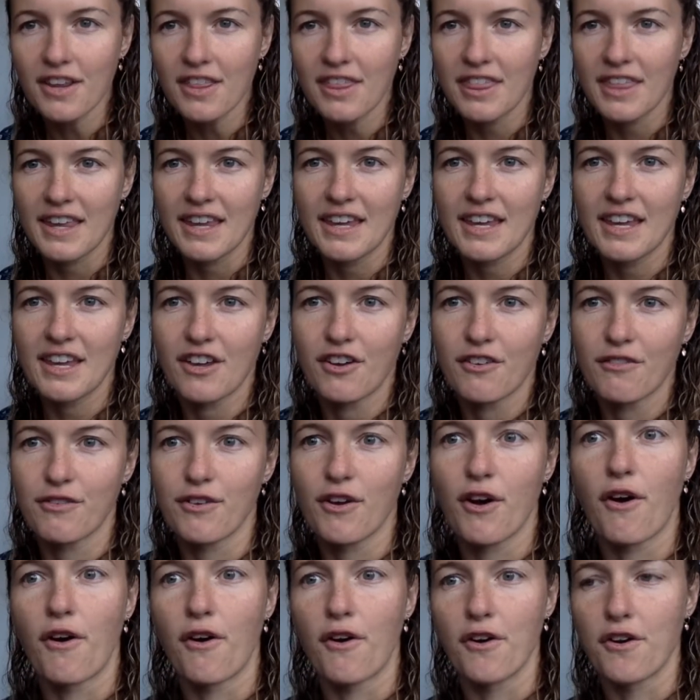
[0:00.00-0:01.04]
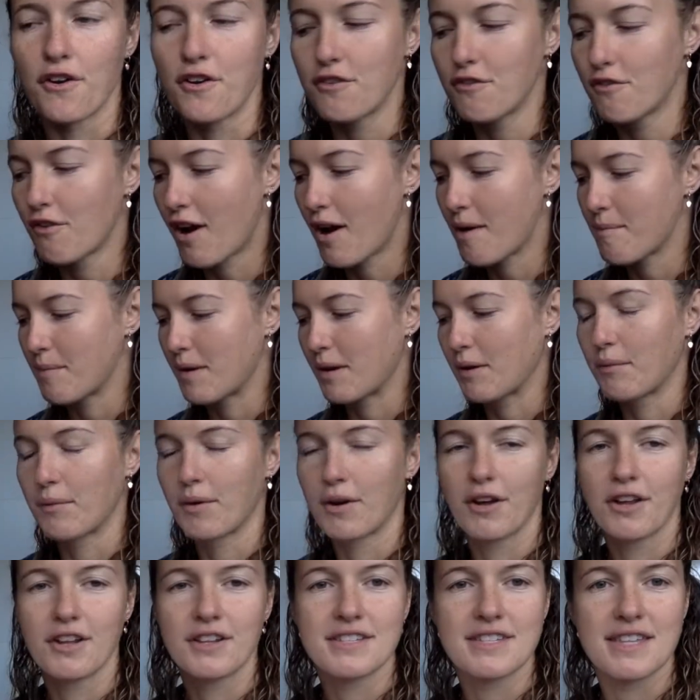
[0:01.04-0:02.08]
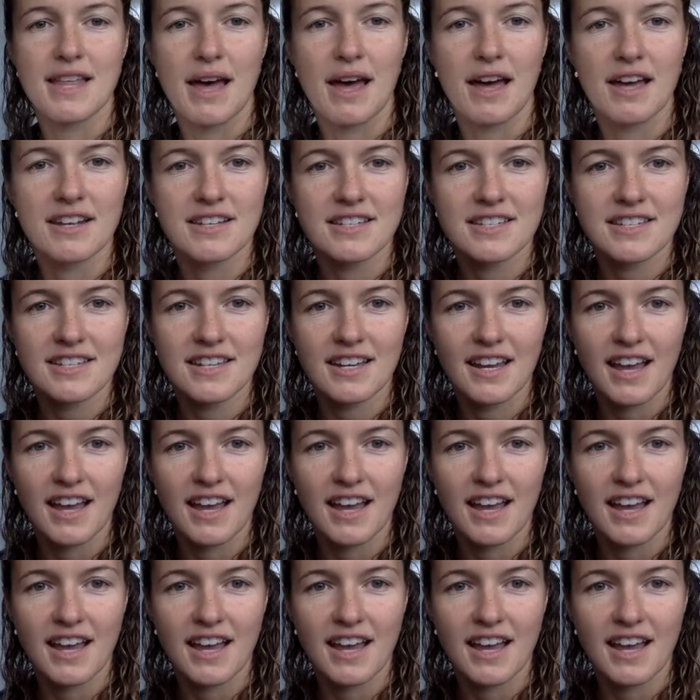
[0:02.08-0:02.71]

Thinking of your own rhyming words that